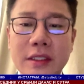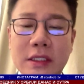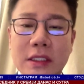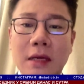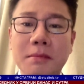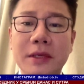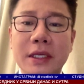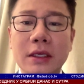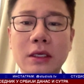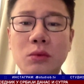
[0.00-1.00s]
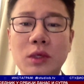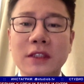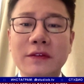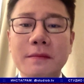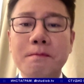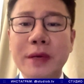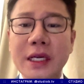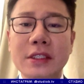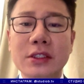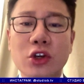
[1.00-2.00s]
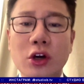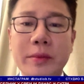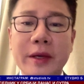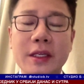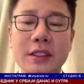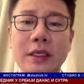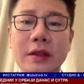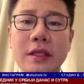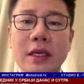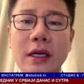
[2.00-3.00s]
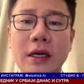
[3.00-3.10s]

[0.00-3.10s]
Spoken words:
this can be one of the biggest topics in